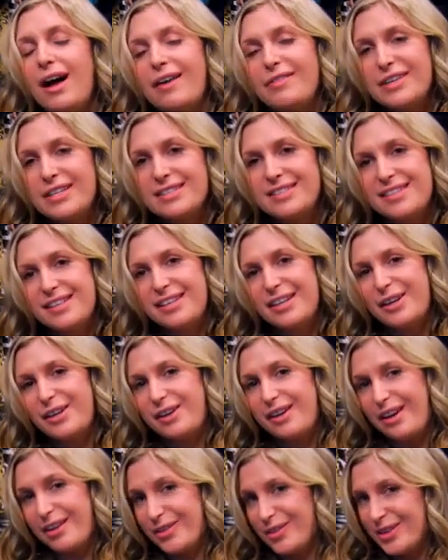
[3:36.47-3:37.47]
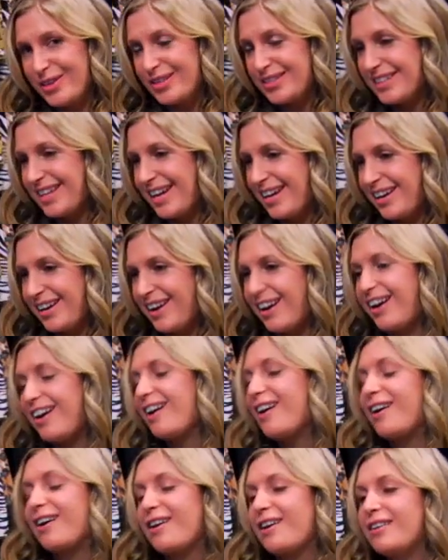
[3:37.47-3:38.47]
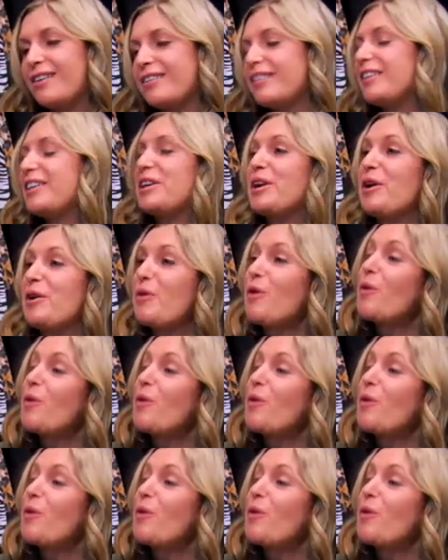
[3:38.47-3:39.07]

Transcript: obviously Gunther and Tinka are, you know,